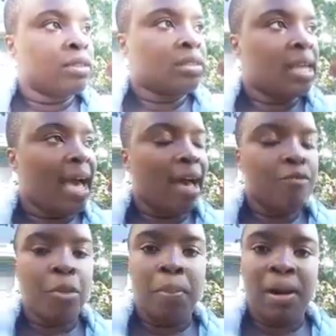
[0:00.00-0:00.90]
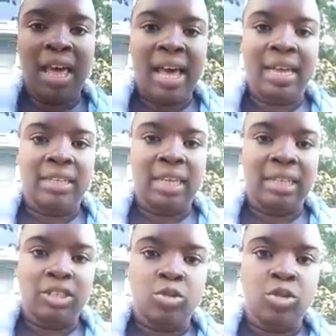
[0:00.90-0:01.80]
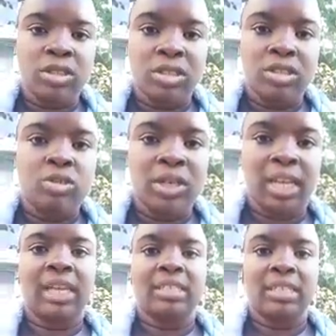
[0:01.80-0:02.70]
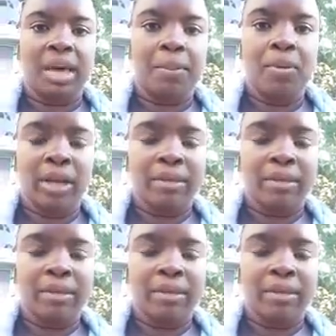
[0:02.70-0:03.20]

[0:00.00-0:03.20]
Have a plan as to what to do when it gets to that point.